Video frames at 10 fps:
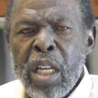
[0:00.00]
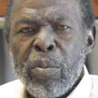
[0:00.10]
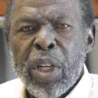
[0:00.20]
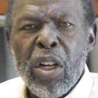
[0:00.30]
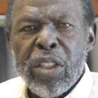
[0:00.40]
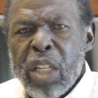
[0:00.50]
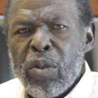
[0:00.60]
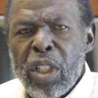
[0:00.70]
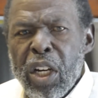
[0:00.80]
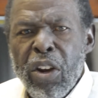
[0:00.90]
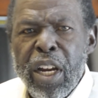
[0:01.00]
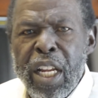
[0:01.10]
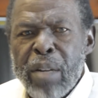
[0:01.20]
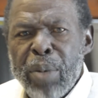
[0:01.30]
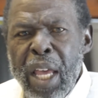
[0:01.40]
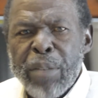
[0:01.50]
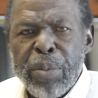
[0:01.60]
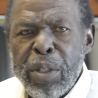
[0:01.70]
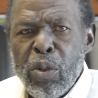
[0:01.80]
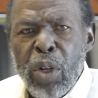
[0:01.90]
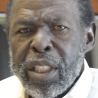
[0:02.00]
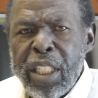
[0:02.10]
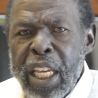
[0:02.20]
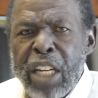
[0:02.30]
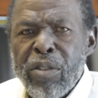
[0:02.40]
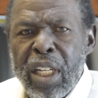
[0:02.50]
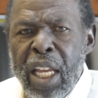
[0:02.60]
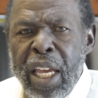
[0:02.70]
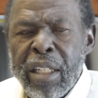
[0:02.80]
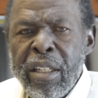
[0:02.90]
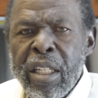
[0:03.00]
because they would learn that black people wasn't ignorant like